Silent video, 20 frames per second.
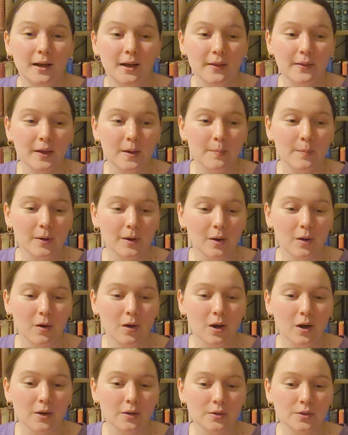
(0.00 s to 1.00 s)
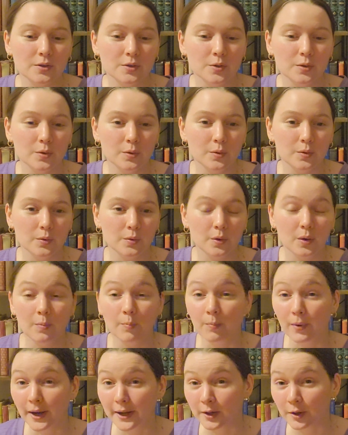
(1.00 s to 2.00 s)
that belong to
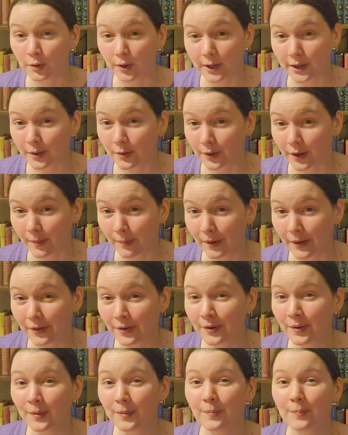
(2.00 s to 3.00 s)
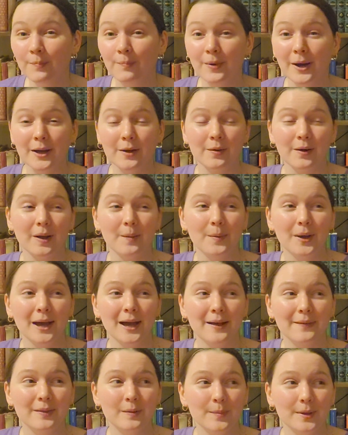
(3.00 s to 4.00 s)
my great-grandmother. My grandma
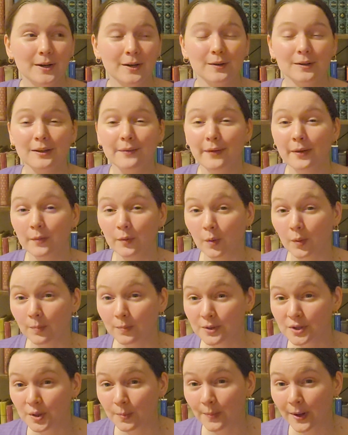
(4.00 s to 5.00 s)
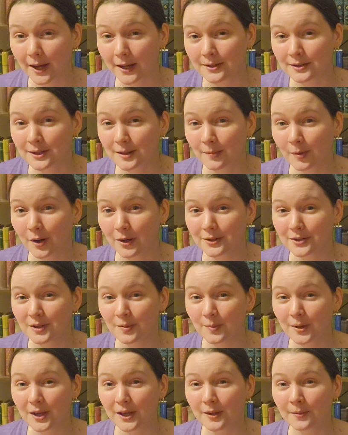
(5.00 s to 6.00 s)
had them in her living room. She passed them on to
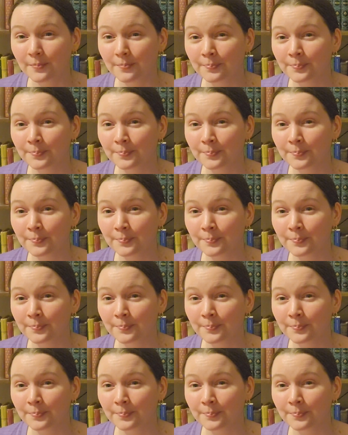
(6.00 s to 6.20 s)
me.